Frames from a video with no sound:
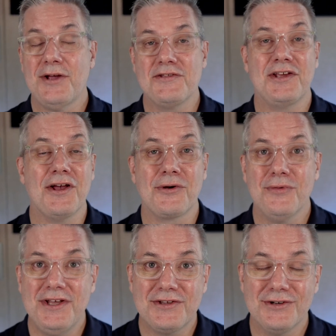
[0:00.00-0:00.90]
as a young
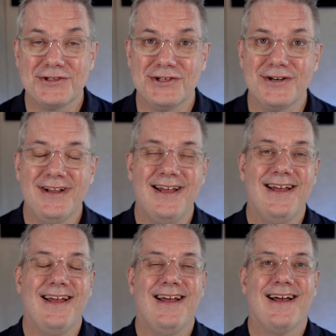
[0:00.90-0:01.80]
researcher,
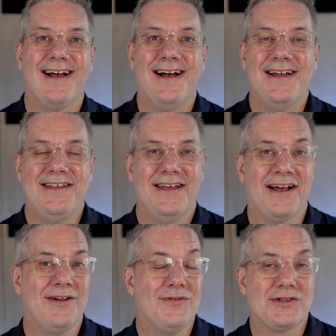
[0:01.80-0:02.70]

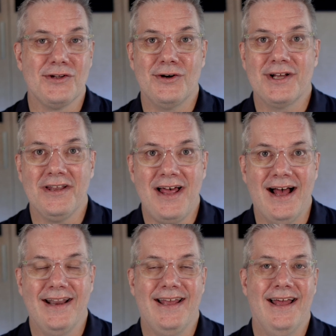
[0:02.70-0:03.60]
Iakov is learning a
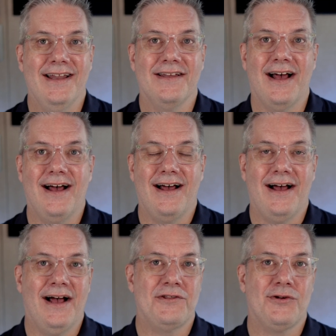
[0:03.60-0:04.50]
lot. And
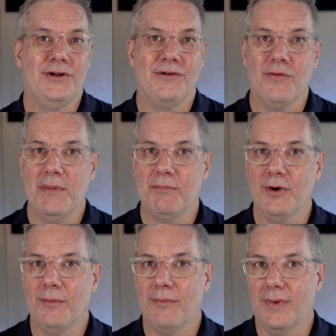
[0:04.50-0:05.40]
I certainly
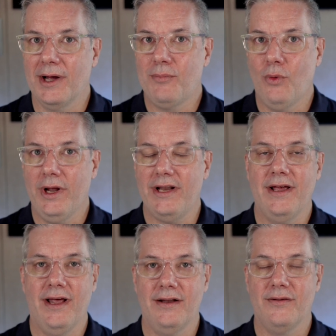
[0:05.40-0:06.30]
remember my point
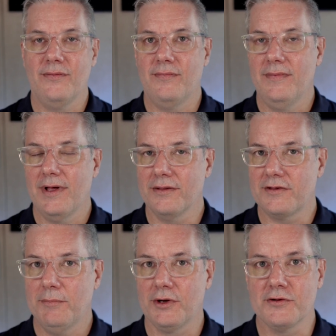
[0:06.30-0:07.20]
at a
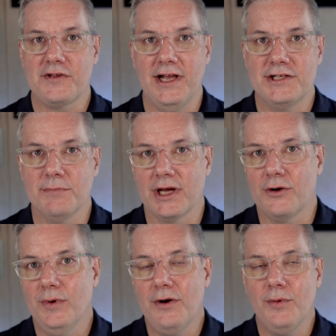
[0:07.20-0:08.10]
similar stage in my
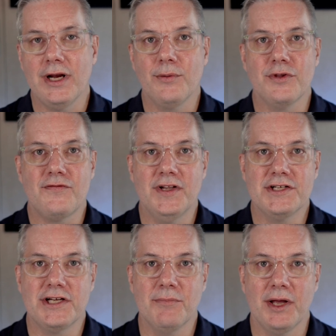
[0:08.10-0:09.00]
career when I was
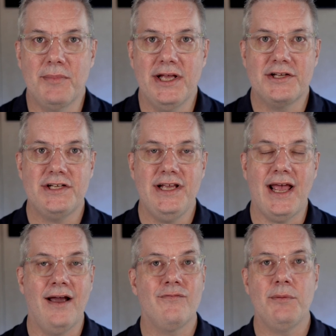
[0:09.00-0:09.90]
finishing my PhD.
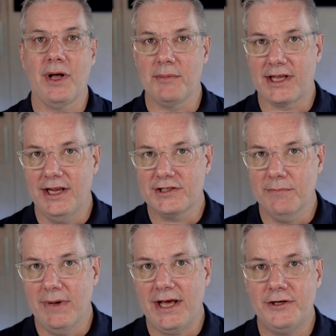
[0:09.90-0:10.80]
Every publication
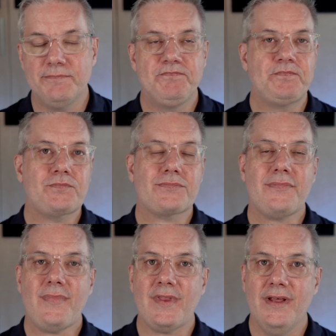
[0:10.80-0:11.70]
mattered.
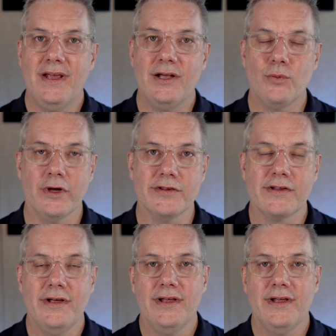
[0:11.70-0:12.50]
It was,